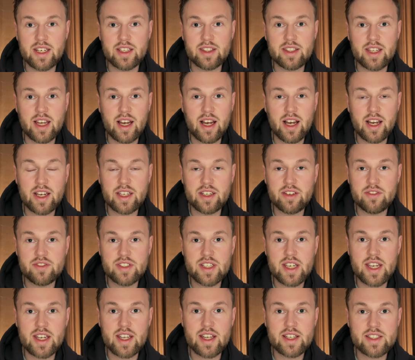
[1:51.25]
the I N F
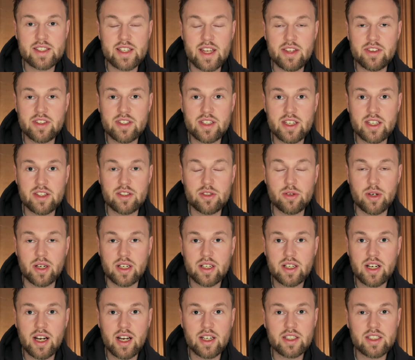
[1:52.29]
J has entered into a
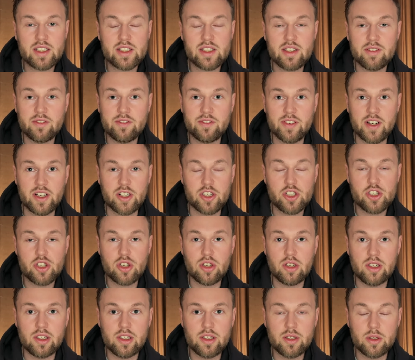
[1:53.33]
cognitive
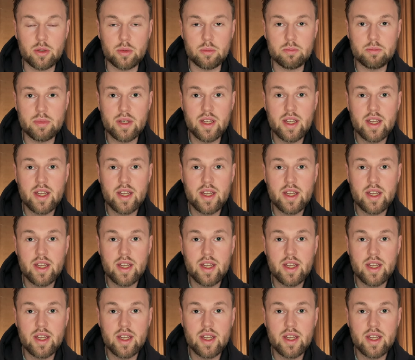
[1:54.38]
function loop